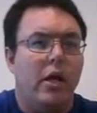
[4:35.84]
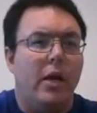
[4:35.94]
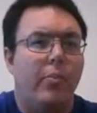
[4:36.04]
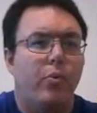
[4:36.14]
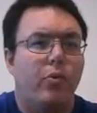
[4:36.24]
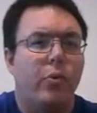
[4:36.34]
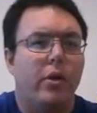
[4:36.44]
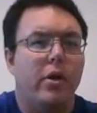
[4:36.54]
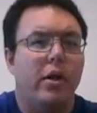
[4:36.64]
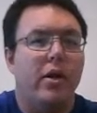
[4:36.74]
April
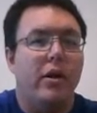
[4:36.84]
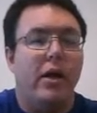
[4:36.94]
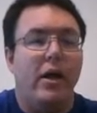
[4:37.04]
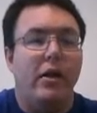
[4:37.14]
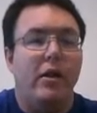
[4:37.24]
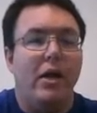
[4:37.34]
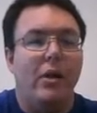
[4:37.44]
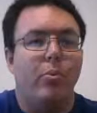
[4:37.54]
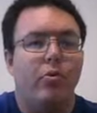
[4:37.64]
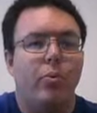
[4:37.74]
28th, he died
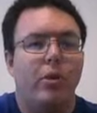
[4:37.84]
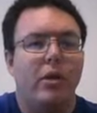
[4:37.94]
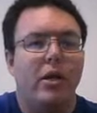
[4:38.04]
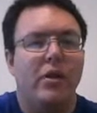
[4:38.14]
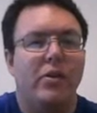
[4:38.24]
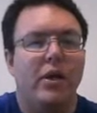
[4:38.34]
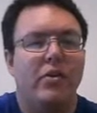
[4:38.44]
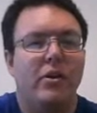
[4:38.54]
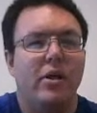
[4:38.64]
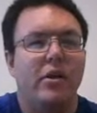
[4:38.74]
April 28th,
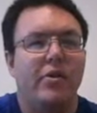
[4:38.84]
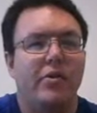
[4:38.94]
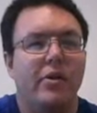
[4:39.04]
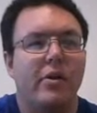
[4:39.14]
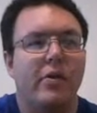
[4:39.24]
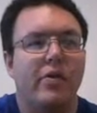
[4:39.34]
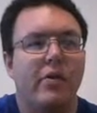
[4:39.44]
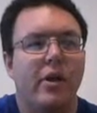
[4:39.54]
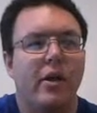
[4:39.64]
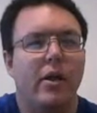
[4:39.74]
1886,
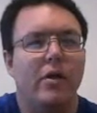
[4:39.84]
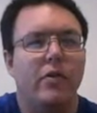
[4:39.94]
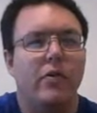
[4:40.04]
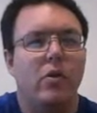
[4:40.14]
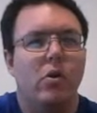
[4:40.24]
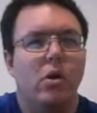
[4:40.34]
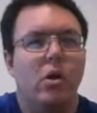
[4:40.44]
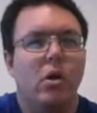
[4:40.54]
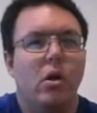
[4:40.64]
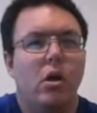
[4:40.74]
and
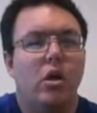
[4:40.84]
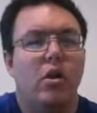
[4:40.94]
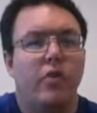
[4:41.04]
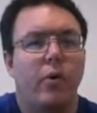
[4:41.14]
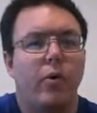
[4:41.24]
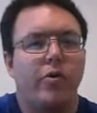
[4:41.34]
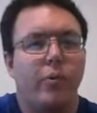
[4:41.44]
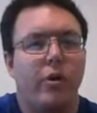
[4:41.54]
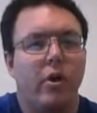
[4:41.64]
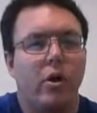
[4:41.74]
as far as
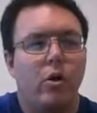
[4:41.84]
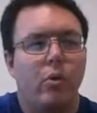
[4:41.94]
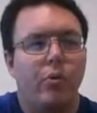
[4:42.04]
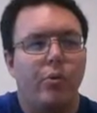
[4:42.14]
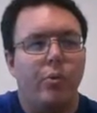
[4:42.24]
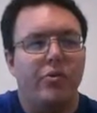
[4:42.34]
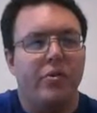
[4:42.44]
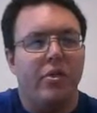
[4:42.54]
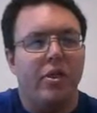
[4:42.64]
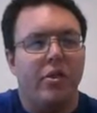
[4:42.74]
we know, there
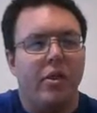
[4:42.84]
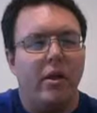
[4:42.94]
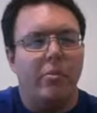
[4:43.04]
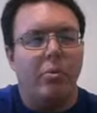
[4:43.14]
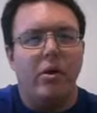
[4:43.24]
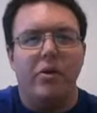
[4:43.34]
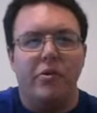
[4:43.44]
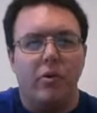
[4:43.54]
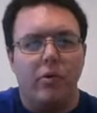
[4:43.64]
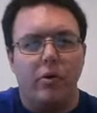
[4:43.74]
wasn't anything
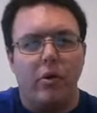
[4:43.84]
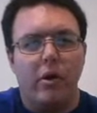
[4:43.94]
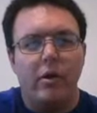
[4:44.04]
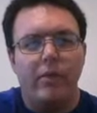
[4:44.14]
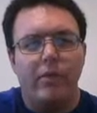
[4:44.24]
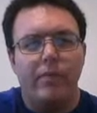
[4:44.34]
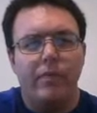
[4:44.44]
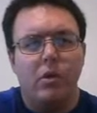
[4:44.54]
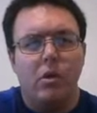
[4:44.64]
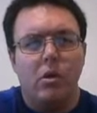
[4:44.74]
placed on the grave
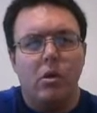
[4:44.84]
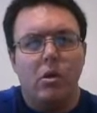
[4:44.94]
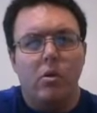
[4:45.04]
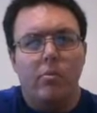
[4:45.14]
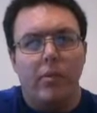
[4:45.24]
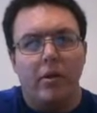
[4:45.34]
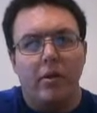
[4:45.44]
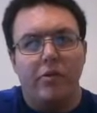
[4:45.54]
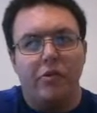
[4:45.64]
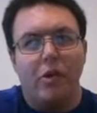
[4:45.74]

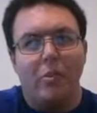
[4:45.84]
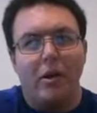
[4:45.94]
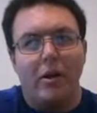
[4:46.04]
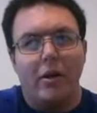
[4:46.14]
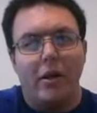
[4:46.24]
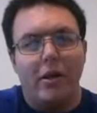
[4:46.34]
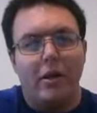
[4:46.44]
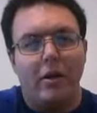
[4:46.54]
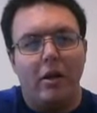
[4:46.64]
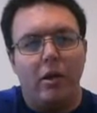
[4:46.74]
because nobody
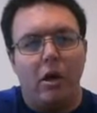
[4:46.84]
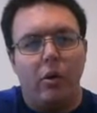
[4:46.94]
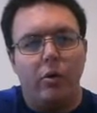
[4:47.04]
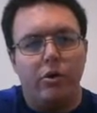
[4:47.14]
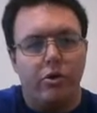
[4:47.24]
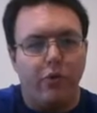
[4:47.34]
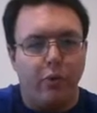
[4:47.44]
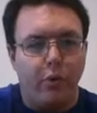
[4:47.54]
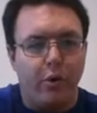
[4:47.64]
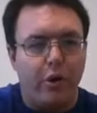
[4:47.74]
had any knowledge of
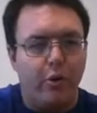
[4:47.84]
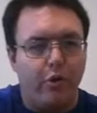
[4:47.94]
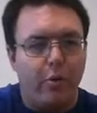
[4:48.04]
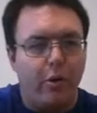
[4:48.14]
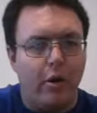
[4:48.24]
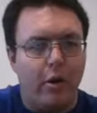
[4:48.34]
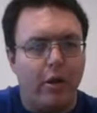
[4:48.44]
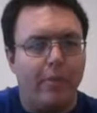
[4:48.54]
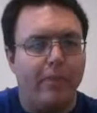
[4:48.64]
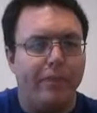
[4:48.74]
where he was buried at.